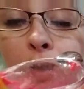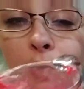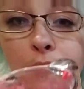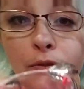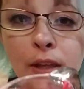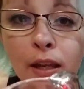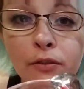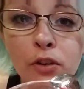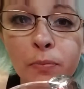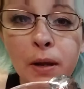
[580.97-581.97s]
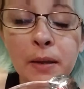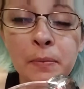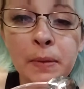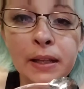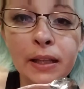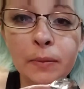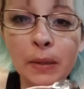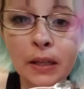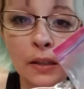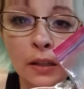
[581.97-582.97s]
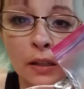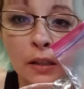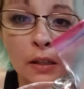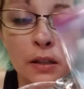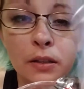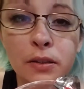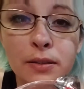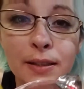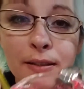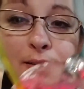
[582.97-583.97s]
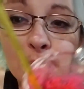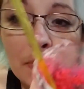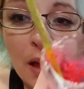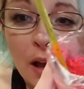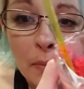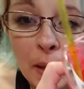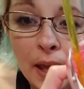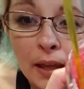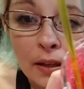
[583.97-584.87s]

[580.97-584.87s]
Because if you can't afford a piping bag like me, just get a Ziploc bag.